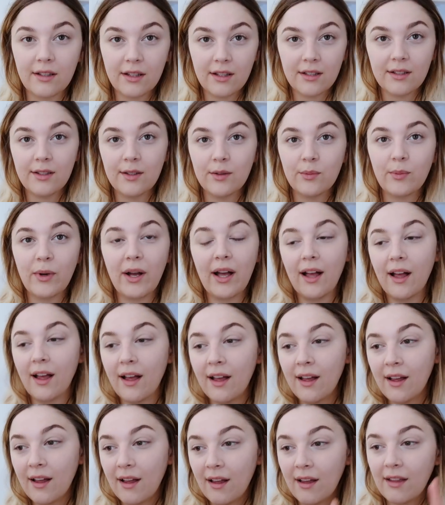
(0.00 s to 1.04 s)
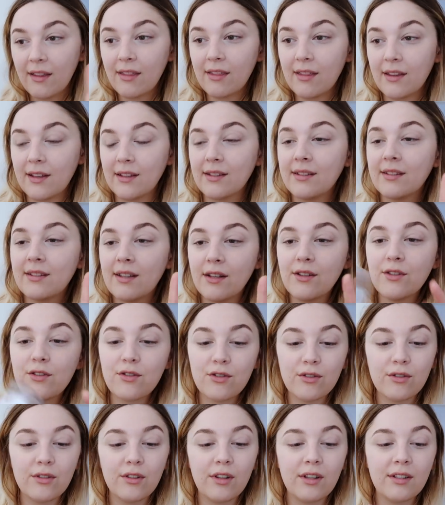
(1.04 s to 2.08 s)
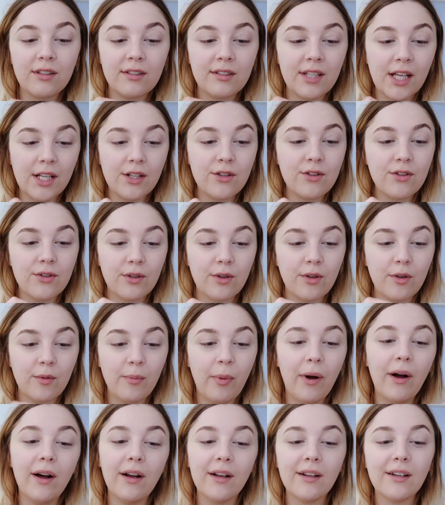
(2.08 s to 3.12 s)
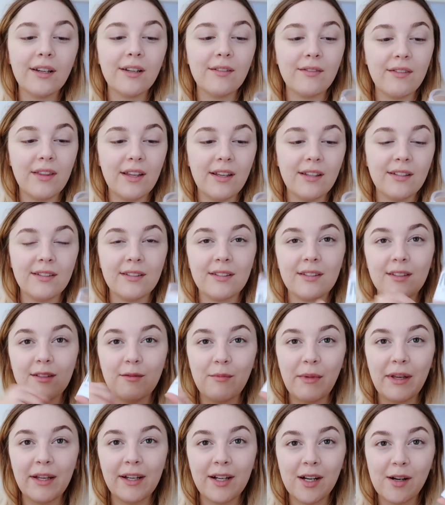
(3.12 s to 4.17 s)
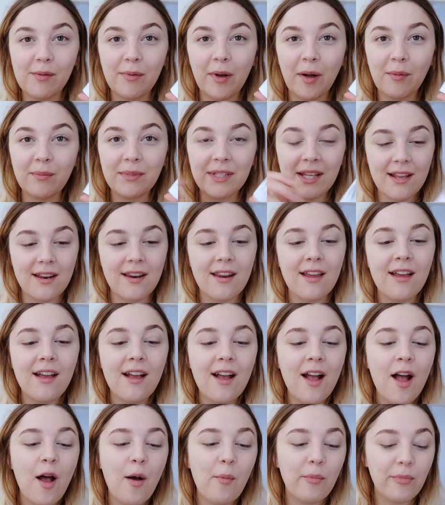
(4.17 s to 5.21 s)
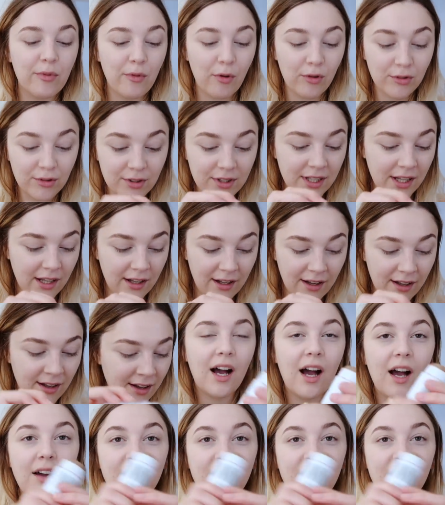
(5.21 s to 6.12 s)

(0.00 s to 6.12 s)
so this is where the essential part of this makeup comes in, bronzer.